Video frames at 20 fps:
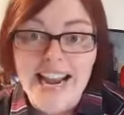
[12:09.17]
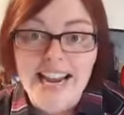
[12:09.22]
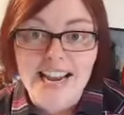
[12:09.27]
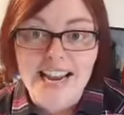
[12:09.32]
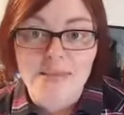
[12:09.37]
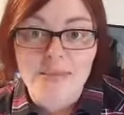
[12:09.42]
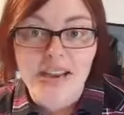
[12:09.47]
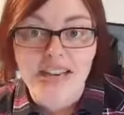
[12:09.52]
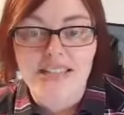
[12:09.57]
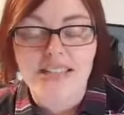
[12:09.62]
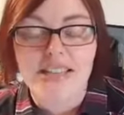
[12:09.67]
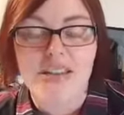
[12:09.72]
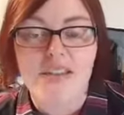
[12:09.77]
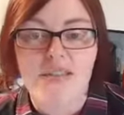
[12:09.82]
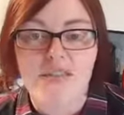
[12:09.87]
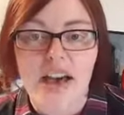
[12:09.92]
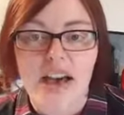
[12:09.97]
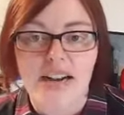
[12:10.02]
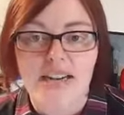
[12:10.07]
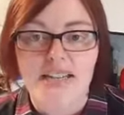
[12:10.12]
I come back to the
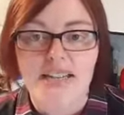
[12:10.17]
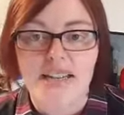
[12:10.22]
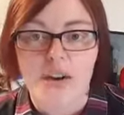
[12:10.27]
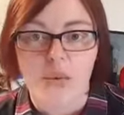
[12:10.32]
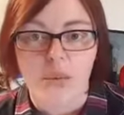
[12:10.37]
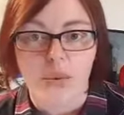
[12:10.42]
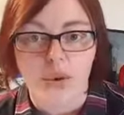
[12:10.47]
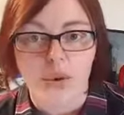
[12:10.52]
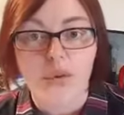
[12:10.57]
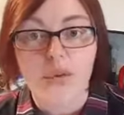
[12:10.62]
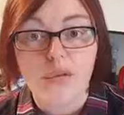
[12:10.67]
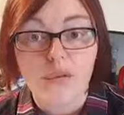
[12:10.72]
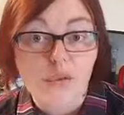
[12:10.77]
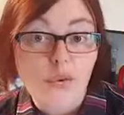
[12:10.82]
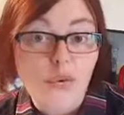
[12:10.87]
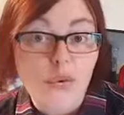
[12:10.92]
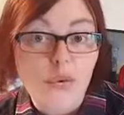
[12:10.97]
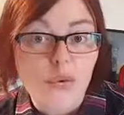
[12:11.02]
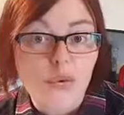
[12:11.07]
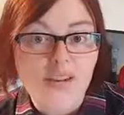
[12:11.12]
fact that real
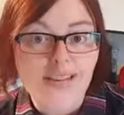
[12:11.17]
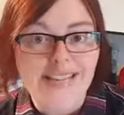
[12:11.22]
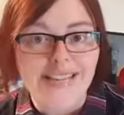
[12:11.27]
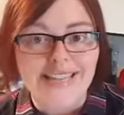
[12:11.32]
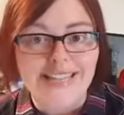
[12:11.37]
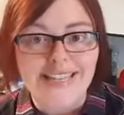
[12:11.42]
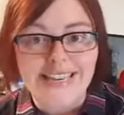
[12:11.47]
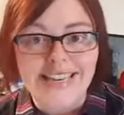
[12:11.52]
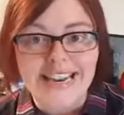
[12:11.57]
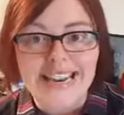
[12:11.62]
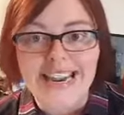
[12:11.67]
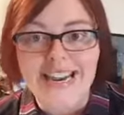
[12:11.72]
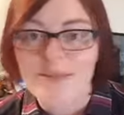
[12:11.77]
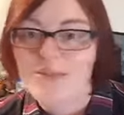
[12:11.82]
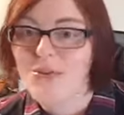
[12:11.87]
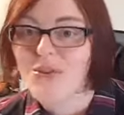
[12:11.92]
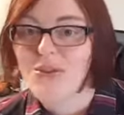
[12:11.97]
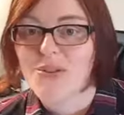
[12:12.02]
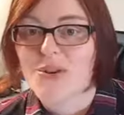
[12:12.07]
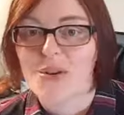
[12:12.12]
food doesn't
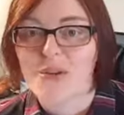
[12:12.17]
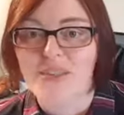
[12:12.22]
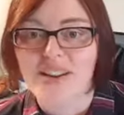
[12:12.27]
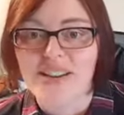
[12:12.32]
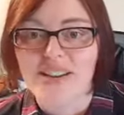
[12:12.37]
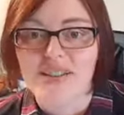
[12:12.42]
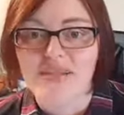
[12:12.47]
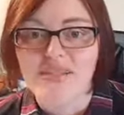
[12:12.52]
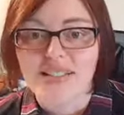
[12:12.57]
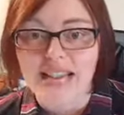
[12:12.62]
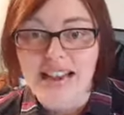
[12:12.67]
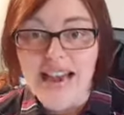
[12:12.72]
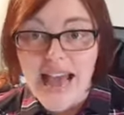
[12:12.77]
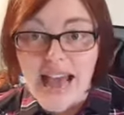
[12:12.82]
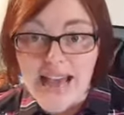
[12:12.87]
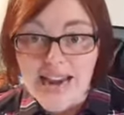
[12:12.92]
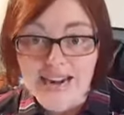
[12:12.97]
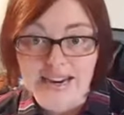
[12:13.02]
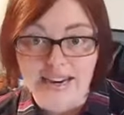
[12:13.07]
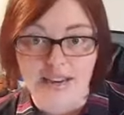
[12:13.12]
need preservatives and
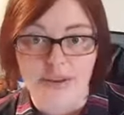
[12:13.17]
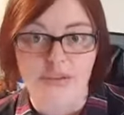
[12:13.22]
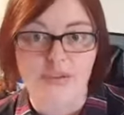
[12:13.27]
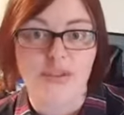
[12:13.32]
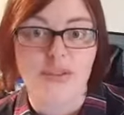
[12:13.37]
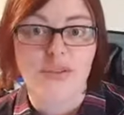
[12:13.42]
additives.